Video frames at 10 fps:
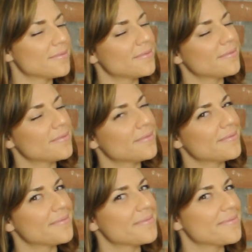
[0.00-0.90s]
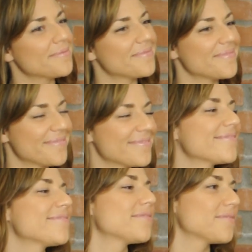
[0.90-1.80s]

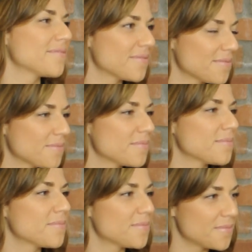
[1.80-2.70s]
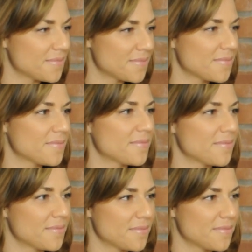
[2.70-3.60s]

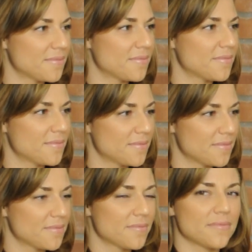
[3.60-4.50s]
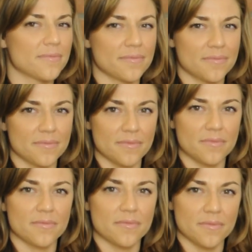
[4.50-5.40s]

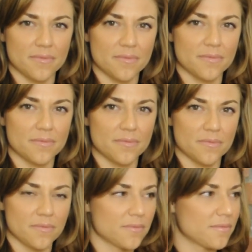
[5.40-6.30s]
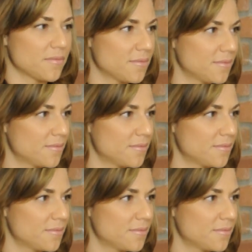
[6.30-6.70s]
(not speaking)